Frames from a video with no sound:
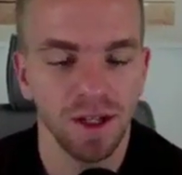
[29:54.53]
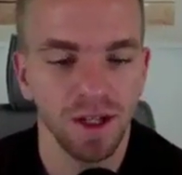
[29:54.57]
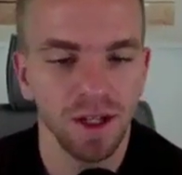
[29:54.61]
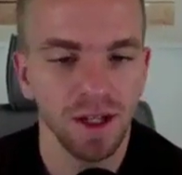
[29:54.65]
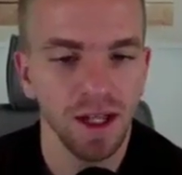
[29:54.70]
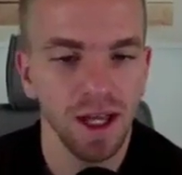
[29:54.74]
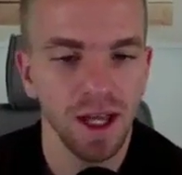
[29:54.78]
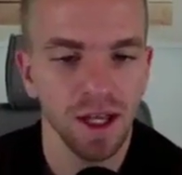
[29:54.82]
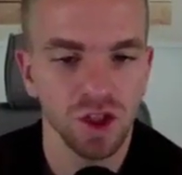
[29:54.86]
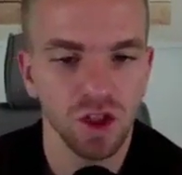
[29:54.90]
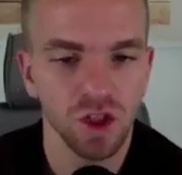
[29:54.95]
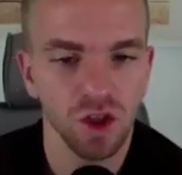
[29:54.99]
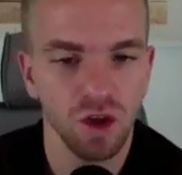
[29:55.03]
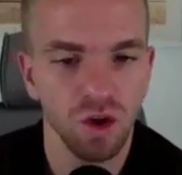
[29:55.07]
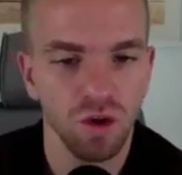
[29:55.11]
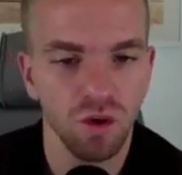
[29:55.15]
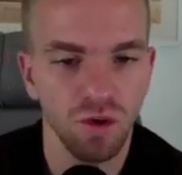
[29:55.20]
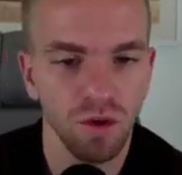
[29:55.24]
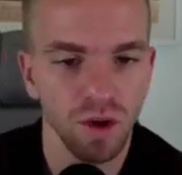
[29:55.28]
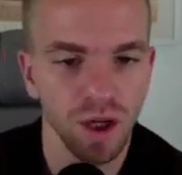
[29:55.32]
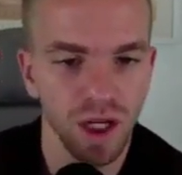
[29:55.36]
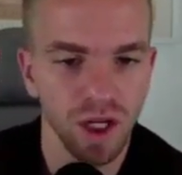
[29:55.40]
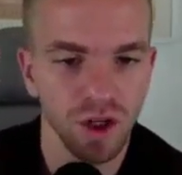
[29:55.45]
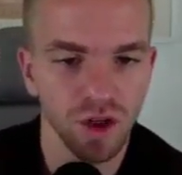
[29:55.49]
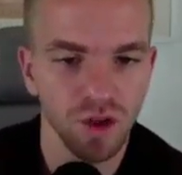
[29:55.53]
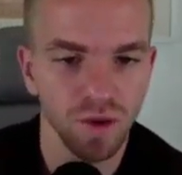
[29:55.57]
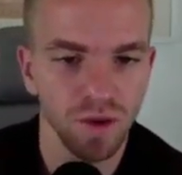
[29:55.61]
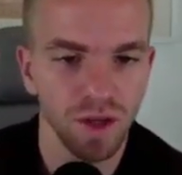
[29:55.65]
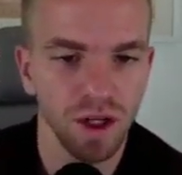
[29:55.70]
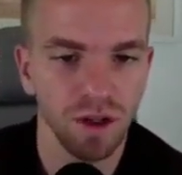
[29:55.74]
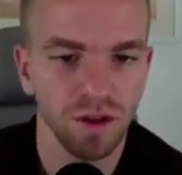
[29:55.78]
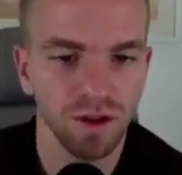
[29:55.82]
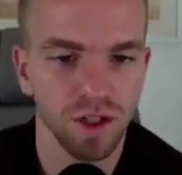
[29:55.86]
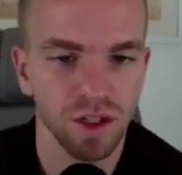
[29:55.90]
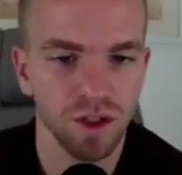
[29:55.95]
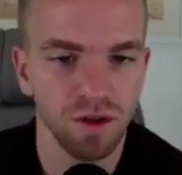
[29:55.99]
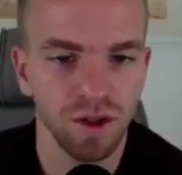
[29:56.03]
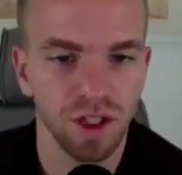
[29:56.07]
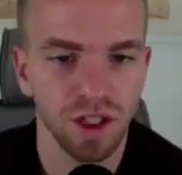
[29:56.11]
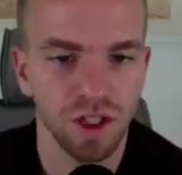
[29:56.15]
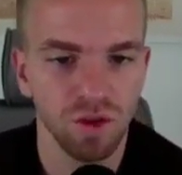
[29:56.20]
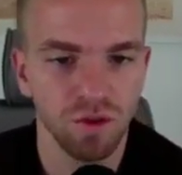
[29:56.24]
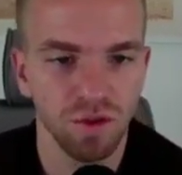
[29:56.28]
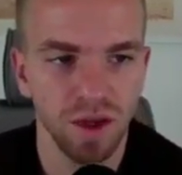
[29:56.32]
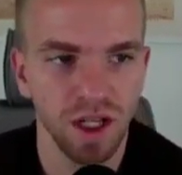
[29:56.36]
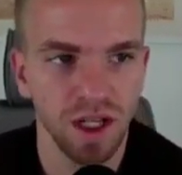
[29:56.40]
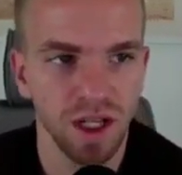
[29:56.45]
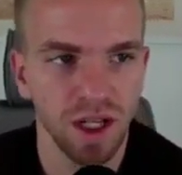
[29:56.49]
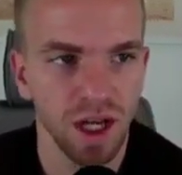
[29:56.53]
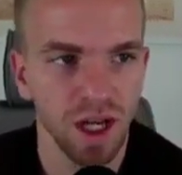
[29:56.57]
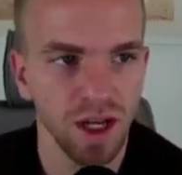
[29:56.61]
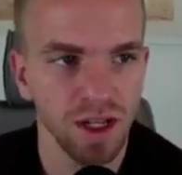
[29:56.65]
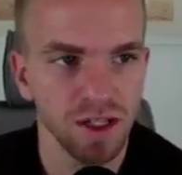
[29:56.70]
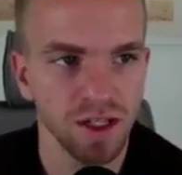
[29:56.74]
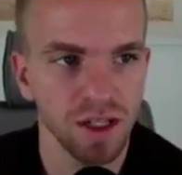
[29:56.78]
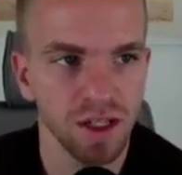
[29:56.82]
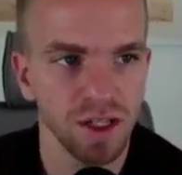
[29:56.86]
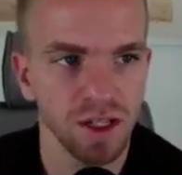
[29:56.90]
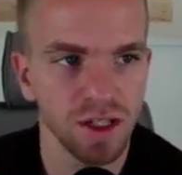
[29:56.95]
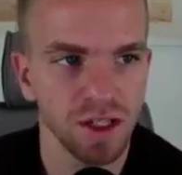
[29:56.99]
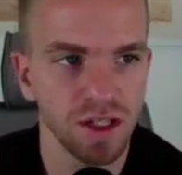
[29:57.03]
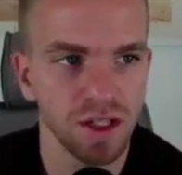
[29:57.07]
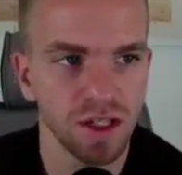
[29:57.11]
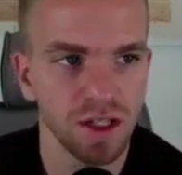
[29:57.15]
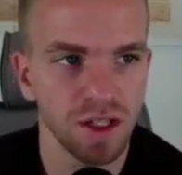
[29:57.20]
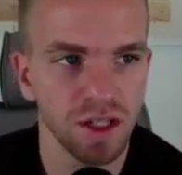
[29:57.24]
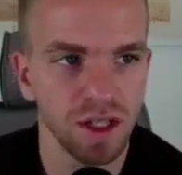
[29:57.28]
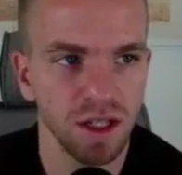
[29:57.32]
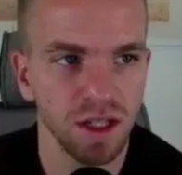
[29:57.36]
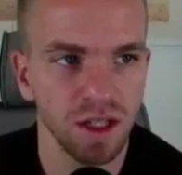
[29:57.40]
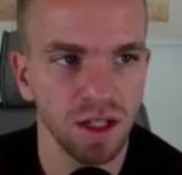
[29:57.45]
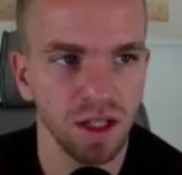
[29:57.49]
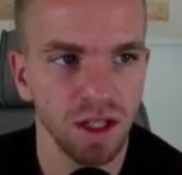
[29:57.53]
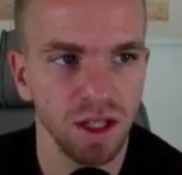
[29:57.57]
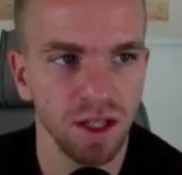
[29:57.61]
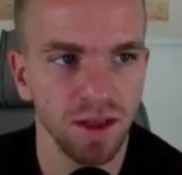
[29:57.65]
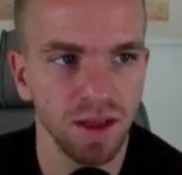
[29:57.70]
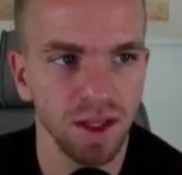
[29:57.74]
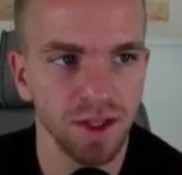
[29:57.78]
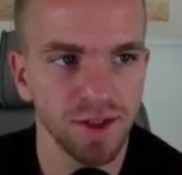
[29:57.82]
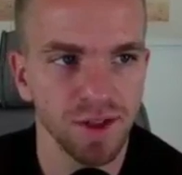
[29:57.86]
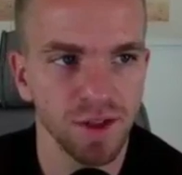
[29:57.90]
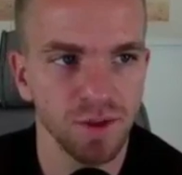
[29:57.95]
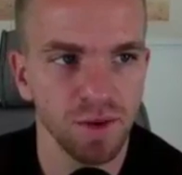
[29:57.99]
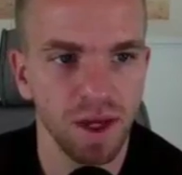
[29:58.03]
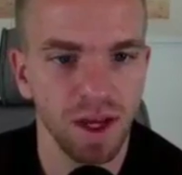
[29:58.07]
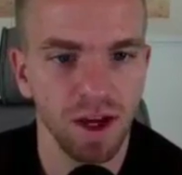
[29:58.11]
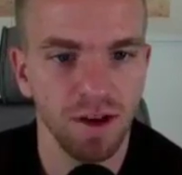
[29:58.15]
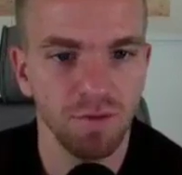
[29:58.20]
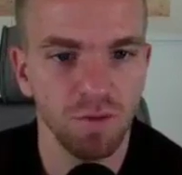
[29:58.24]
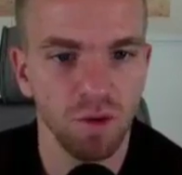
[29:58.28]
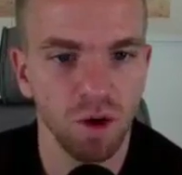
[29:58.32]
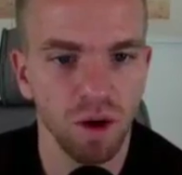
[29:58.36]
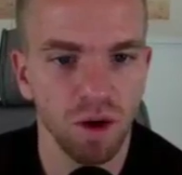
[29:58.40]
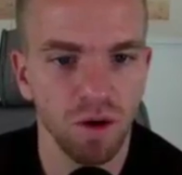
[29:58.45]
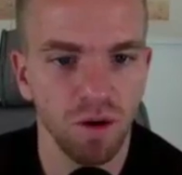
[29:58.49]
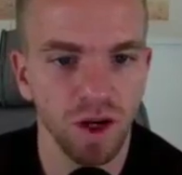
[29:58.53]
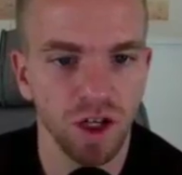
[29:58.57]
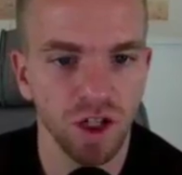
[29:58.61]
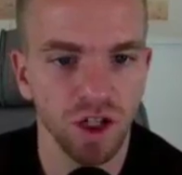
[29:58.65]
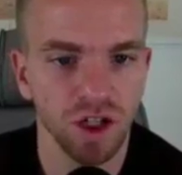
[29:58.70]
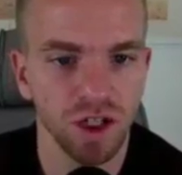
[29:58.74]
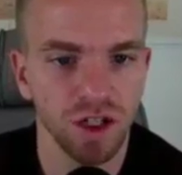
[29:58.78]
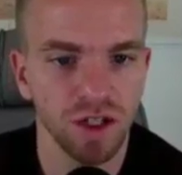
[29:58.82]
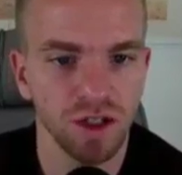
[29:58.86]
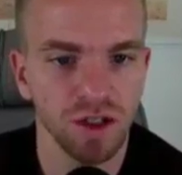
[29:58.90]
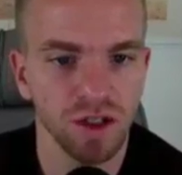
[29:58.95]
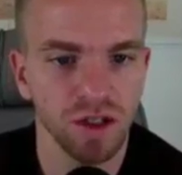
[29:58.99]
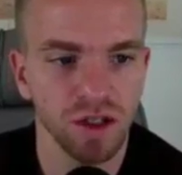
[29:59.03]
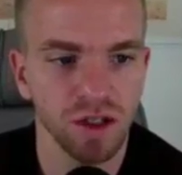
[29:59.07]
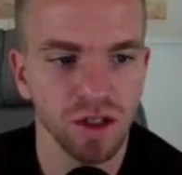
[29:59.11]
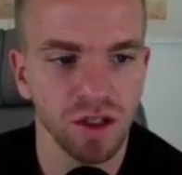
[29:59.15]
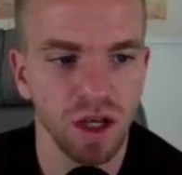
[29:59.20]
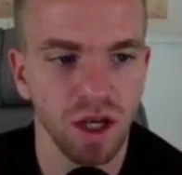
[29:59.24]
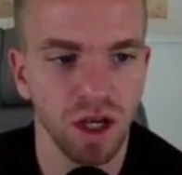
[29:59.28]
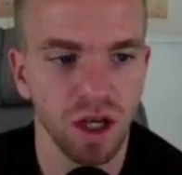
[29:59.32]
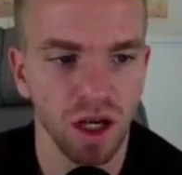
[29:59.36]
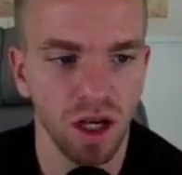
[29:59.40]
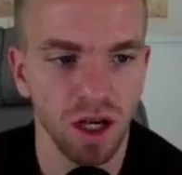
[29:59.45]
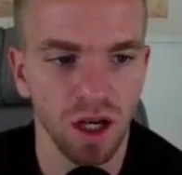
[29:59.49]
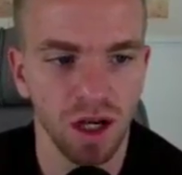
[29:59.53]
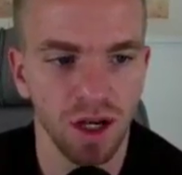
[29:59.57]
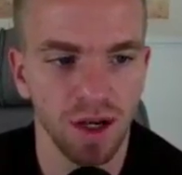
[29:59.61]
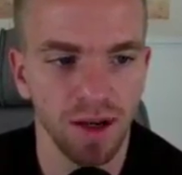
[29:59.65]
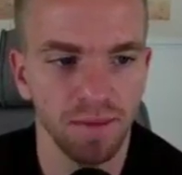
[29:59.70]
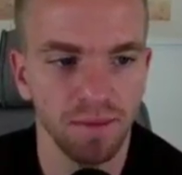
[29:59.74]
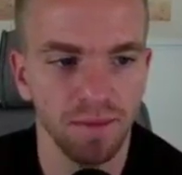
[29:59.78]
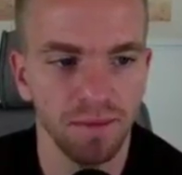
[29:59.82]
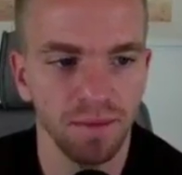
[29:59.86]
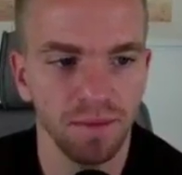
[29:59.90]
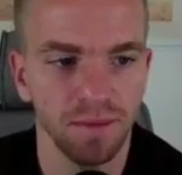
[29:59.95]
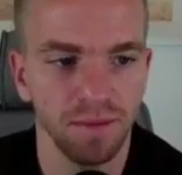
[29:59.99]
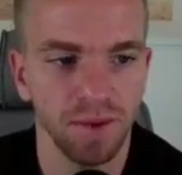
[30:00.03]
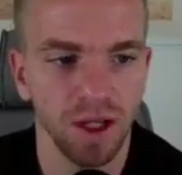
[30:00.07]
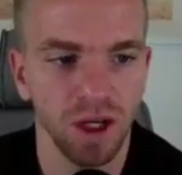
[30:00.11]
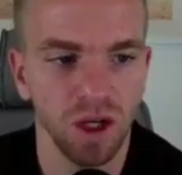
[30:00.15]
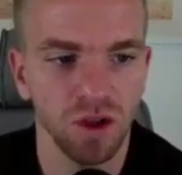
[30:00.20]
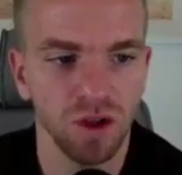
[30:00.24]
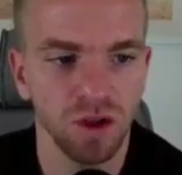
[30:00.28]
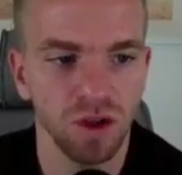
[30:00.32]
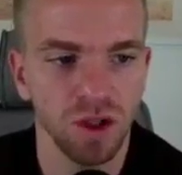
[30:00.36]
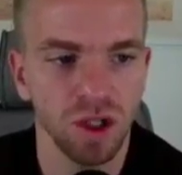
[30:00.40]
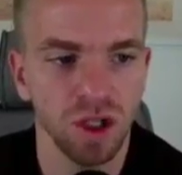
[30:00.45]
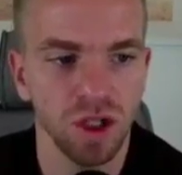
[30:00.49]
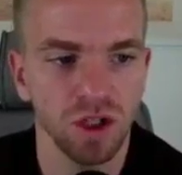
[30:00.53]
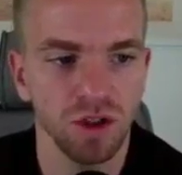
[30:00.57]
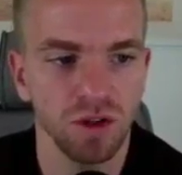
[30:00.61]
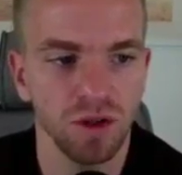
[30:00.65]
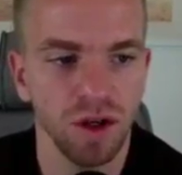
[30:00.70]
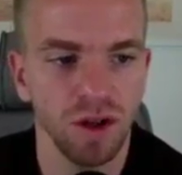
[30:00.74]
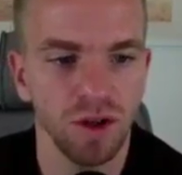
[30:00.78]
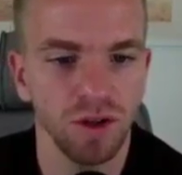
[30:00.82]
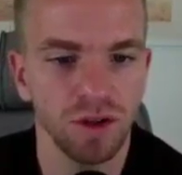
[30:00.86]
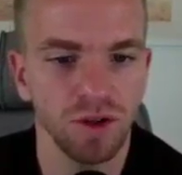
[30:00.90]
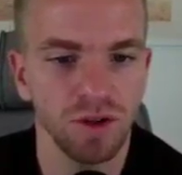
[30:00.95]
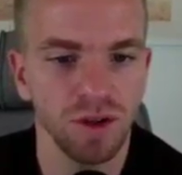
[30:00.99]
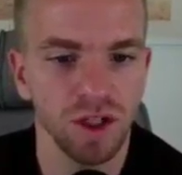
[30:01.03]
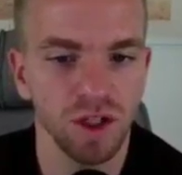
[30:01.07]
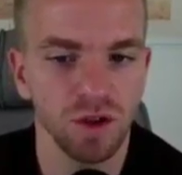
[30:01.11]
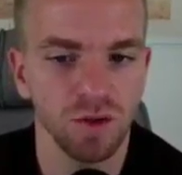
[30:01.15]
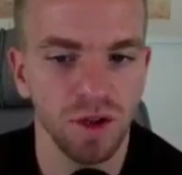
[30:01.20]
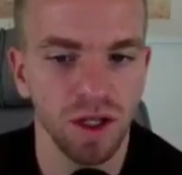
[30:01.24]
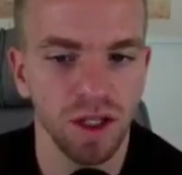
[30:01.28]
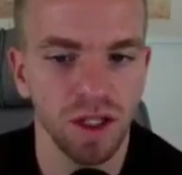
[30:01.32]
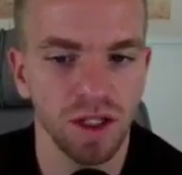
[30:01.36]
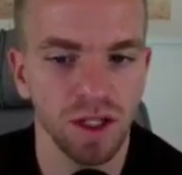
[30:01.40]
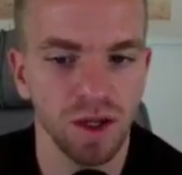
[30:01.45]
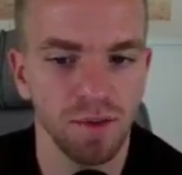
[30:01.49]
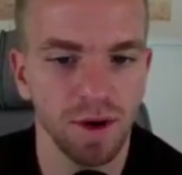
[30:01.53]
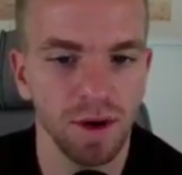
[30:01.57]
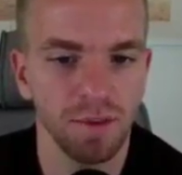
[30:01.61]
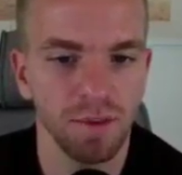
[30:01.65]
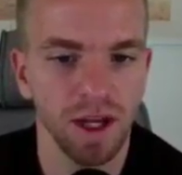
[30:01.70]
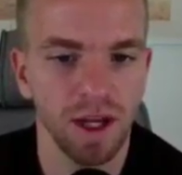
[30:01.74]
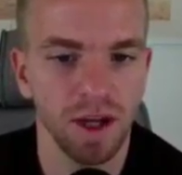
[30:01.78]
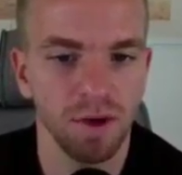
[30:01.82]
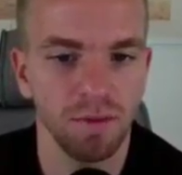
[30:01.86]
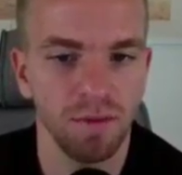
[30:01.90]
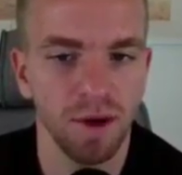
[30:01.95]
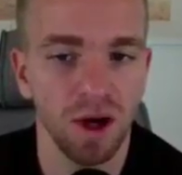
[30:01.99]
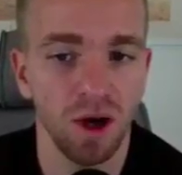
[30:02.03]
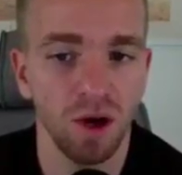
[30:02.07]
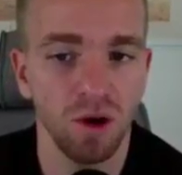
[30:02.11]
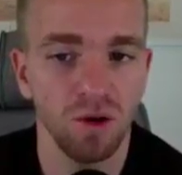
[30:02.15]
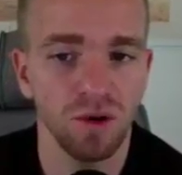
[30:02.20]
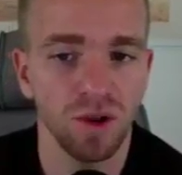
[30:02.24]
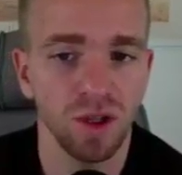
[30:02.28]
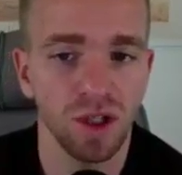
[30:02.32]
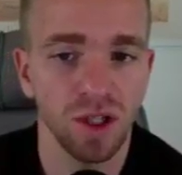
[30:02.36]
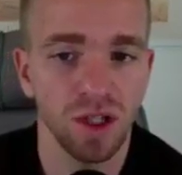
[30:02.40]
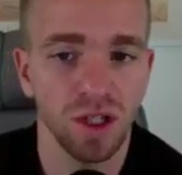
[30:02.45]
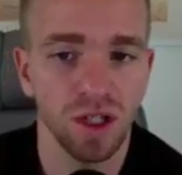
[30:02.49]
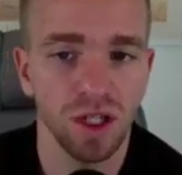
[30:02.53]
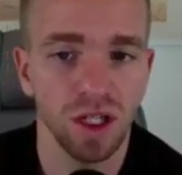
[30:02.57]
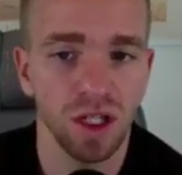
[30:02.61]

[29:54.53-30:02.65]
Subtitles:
Yeah, so here's what I'll do this week, guys, is unless we have more questions, here's what I'll do this week is I'm going to make a post